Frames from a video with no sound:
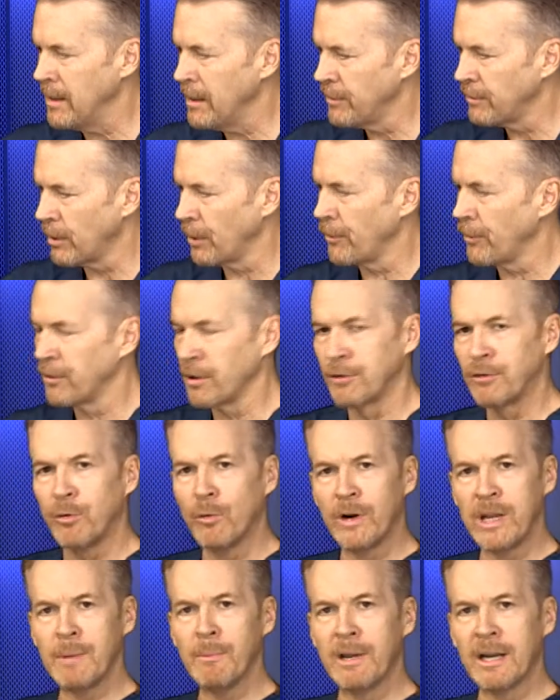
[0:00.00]
So there's a
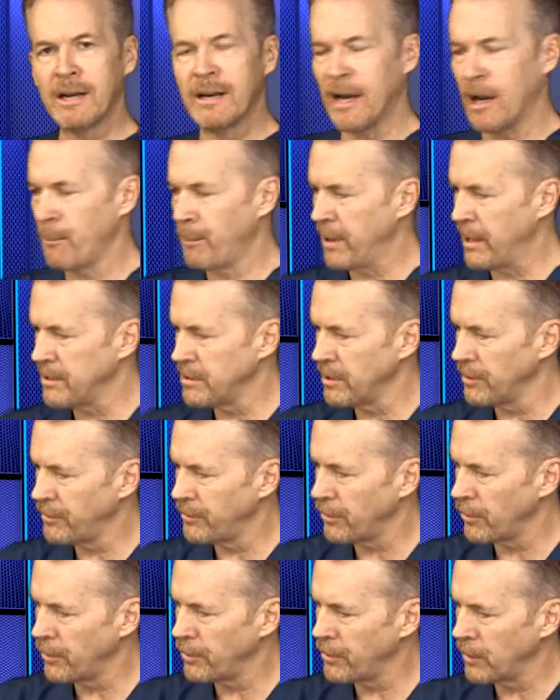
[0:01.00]
20-minute outpatient
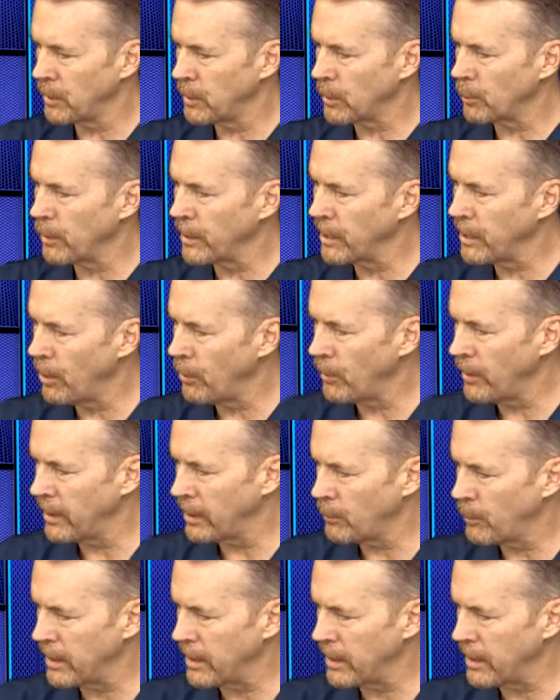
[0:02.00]
surgery where we go in,